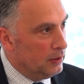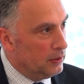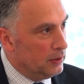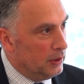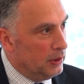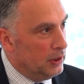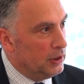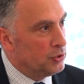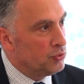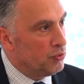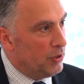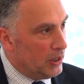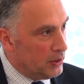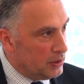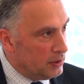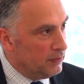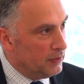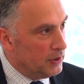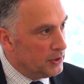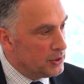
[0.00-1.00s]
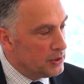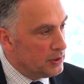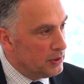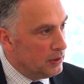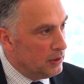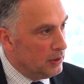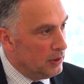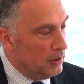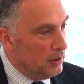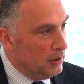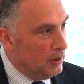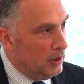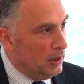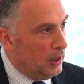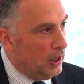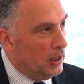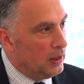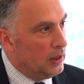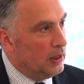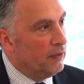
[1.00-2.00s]
the attractiveness
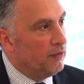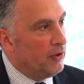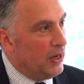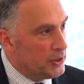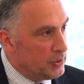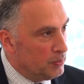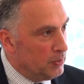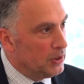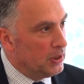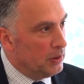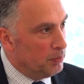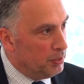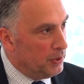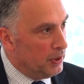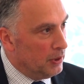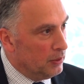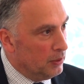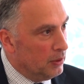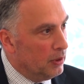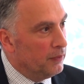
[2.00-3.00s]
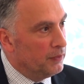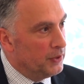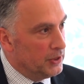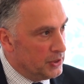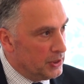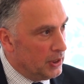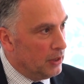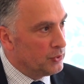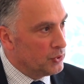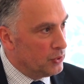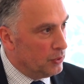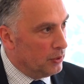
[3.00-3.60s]
and investment appeal of the South